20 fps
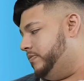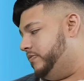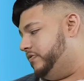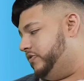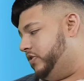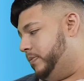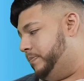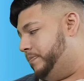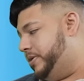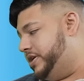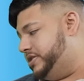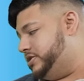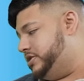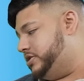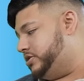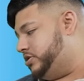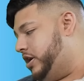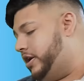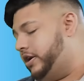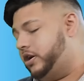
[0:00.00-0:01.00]
For a
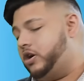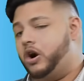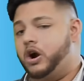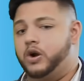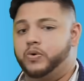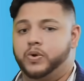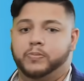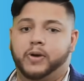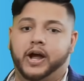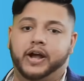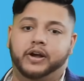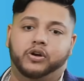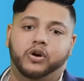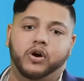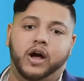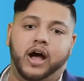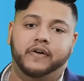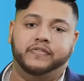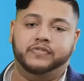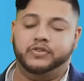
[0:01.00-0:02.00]
business credit card, we might
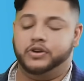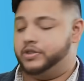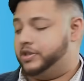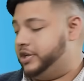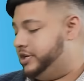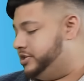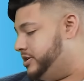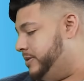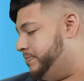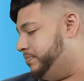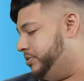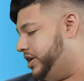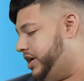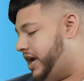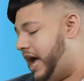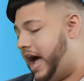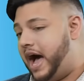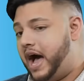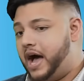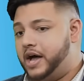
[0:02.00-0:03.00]
go after the Simply
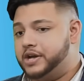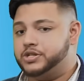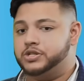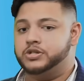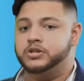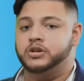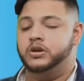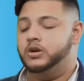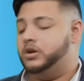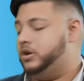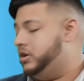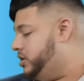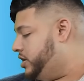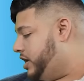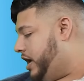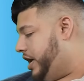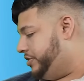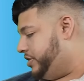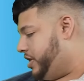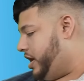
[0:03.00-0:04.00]
Cash.
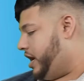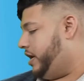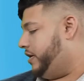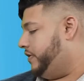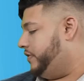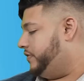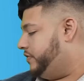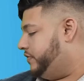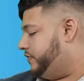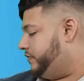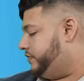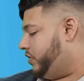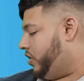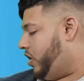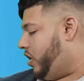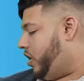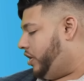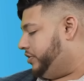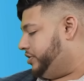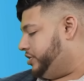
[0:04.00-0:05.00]
And then for
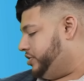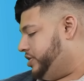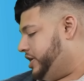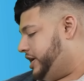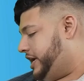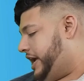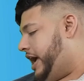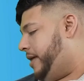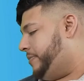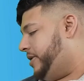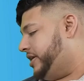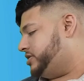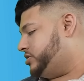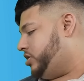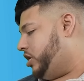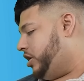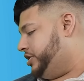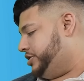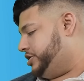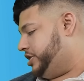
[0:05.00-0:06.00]
all the unique Amex
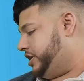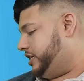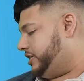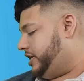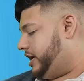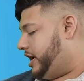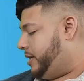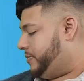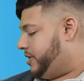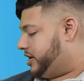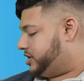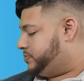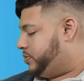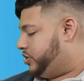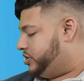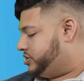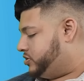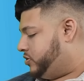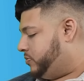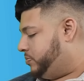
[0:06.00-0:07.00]
cards, you get the Amex
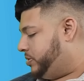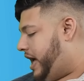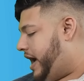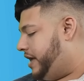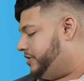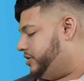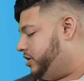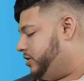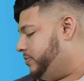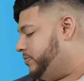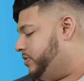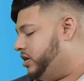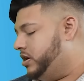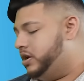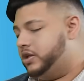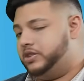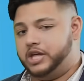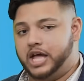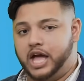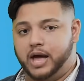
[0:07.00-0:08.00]
Personal Platinum,
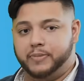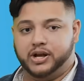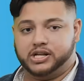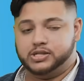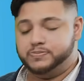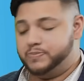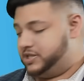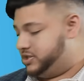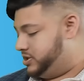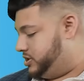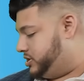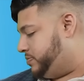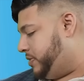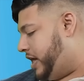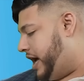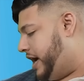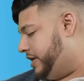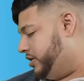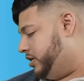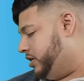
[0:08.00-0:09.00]
the Amex Business
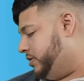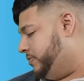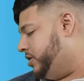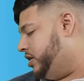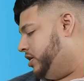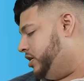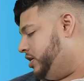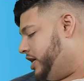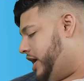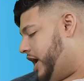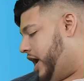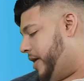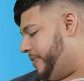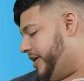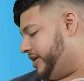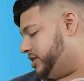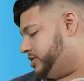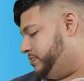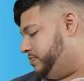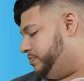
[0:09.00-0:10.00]
Platinum,
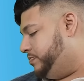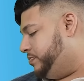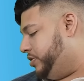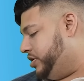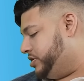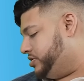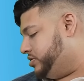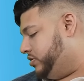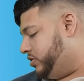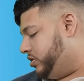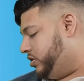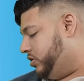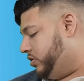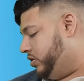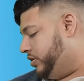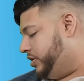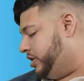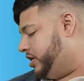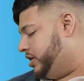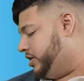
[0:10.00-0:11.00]
Amex Personal
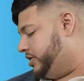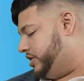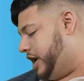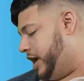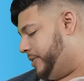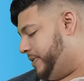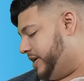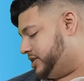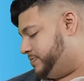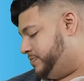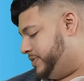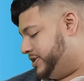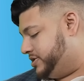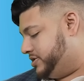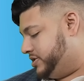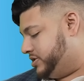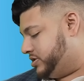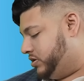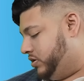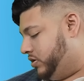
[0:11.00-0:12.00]
Gold, the Amex
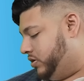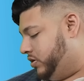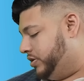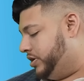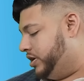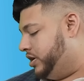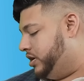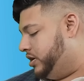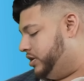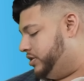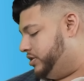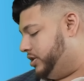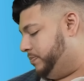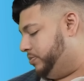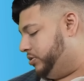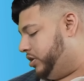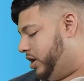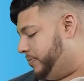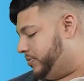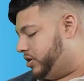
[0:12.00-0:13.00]
Business Gold, the
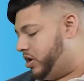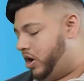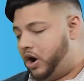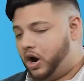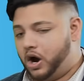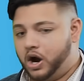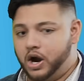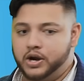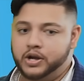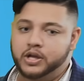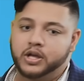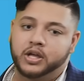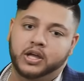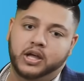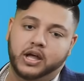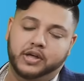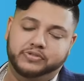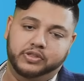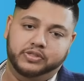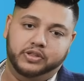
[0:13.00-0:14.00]
Plum card,
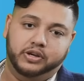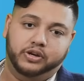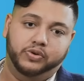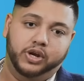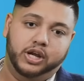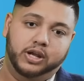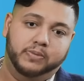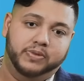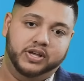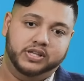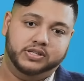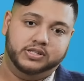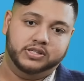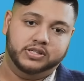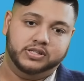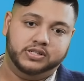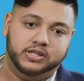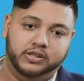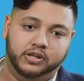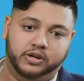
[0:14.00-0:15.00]
and then the Green
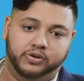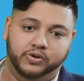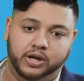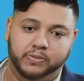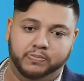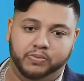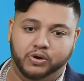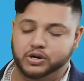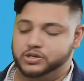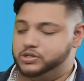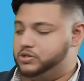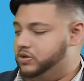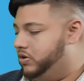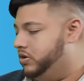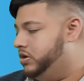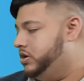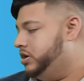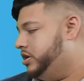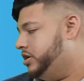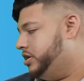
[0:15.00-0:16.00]
Business and the Green
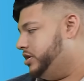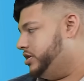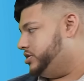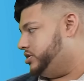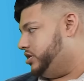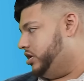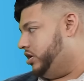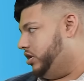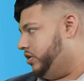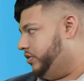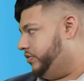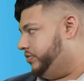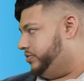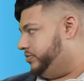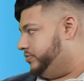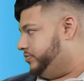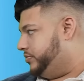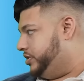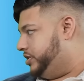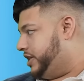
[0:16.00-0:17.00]
Personal. So
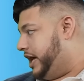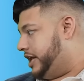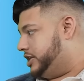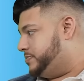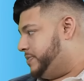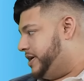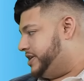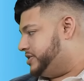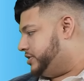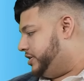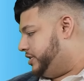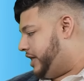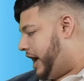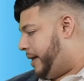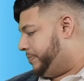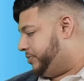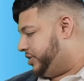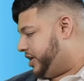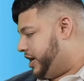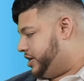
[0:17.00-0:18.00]
that's basically the
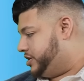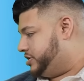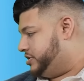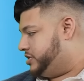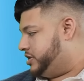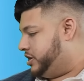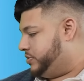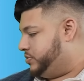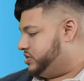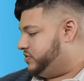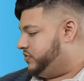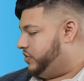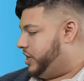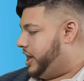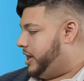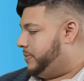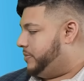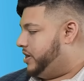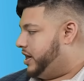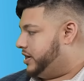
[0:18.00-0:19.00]
application sequence for
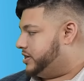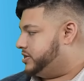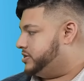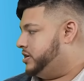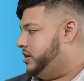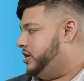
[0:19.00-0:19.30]
Amex.